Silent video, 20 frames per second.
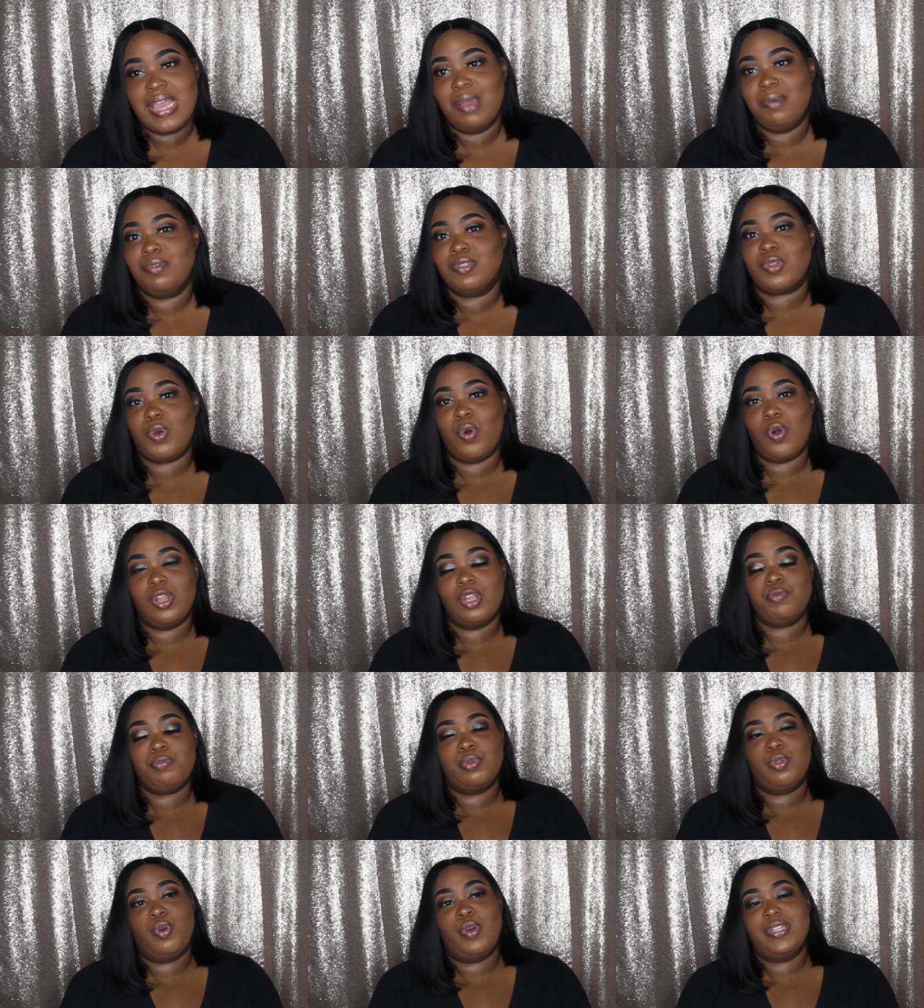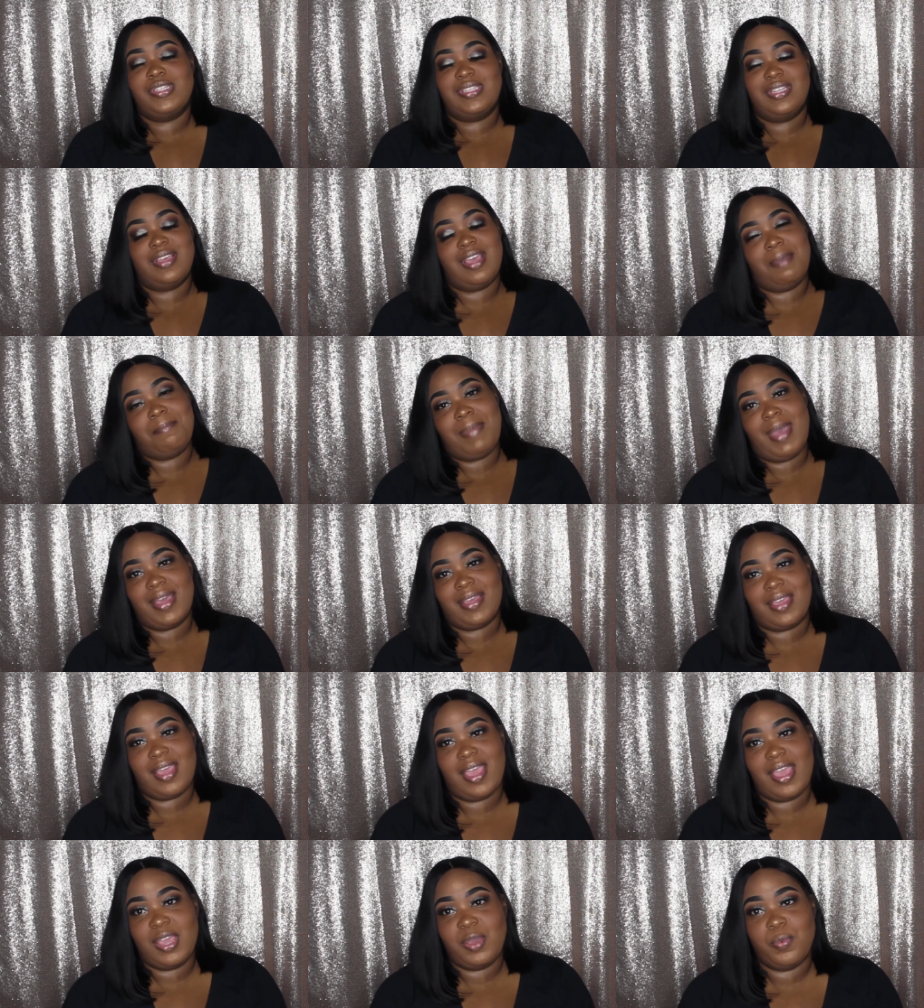It was all a ploy to get
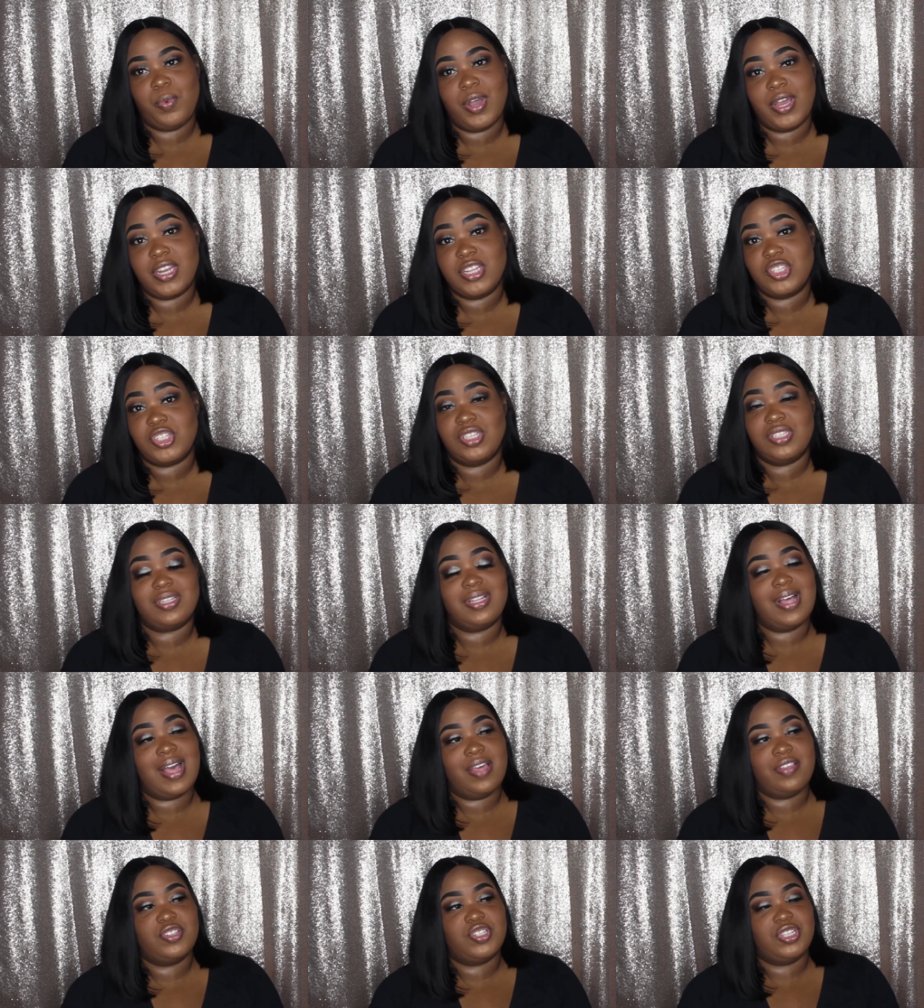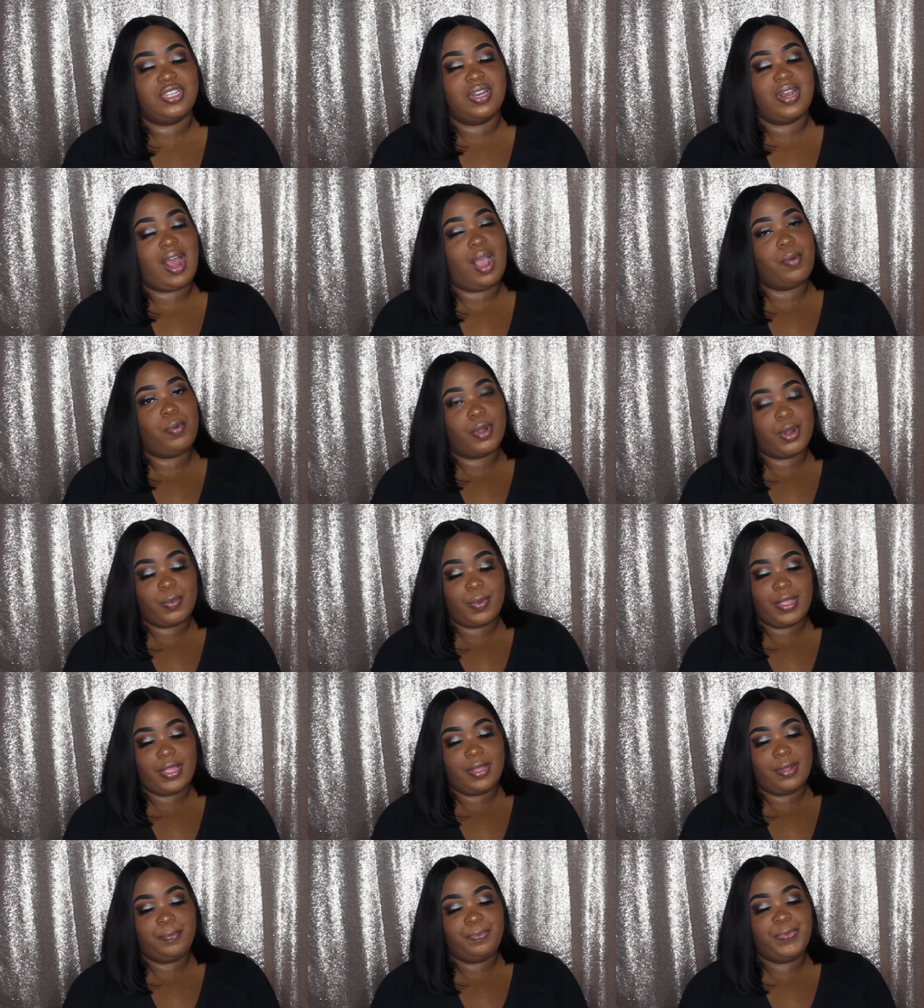back at A1 and she's glad that she did not work
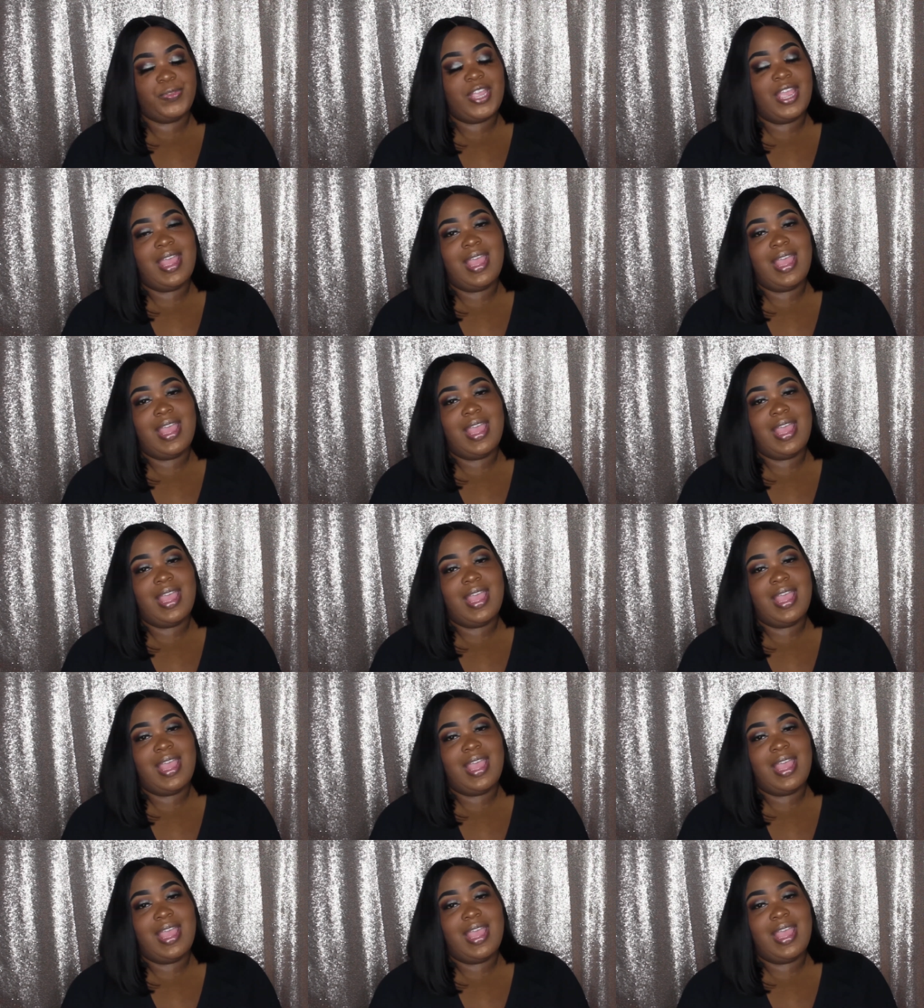with him.